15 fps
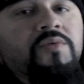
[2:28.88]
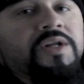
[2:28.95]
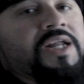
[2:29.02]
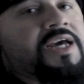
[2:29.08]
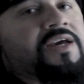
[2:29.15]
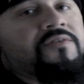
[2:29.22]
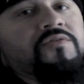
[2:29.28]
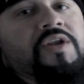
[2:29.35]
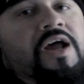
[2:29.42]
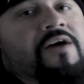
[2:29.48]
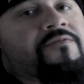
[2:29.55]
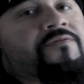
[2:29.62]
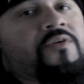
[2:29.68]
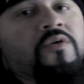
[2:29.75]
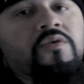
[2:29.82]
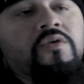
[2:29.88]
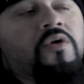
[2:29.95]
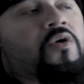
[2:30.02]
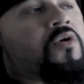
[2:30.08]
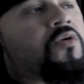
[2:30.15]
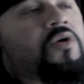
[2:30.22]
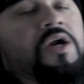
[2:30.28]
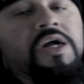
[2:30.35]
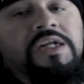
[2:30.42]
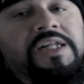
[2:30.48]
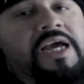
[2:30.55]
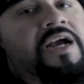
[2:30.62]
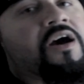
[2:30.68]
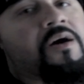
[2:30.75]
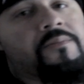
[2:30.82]
when they give you that phone call,
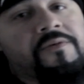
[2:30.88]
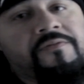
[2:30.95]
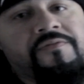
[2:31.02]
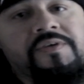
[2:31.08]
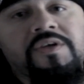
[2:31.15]
they coming for